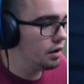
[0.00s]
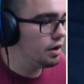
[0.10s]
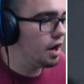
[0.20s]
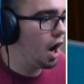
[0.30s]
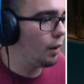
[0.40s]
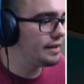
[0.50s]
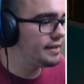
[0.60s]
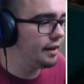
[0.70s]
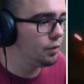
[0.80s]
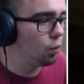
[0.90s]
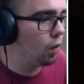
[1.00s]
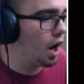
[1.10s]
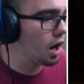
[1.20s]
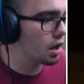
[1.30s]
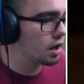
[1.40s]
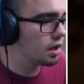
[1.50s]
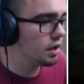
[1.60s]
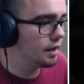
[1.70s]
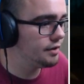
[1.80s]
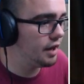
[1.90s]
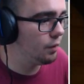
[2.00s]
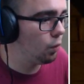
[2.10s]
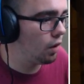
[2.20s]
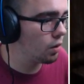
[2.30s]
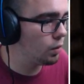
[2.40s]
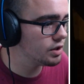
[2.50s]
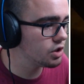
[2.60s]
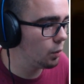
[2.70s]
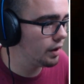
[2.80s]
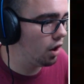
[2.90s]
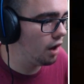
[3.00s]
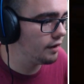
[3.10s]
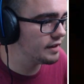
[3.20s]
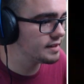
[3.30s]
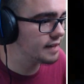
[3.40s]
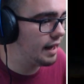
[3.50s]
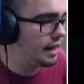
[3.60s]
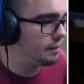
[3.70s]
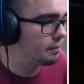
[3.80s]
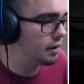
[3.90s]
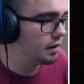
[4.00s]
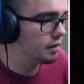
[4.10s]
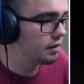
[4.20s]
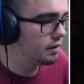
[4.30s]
No, it didn't work! It didn't work! What is going on in this game?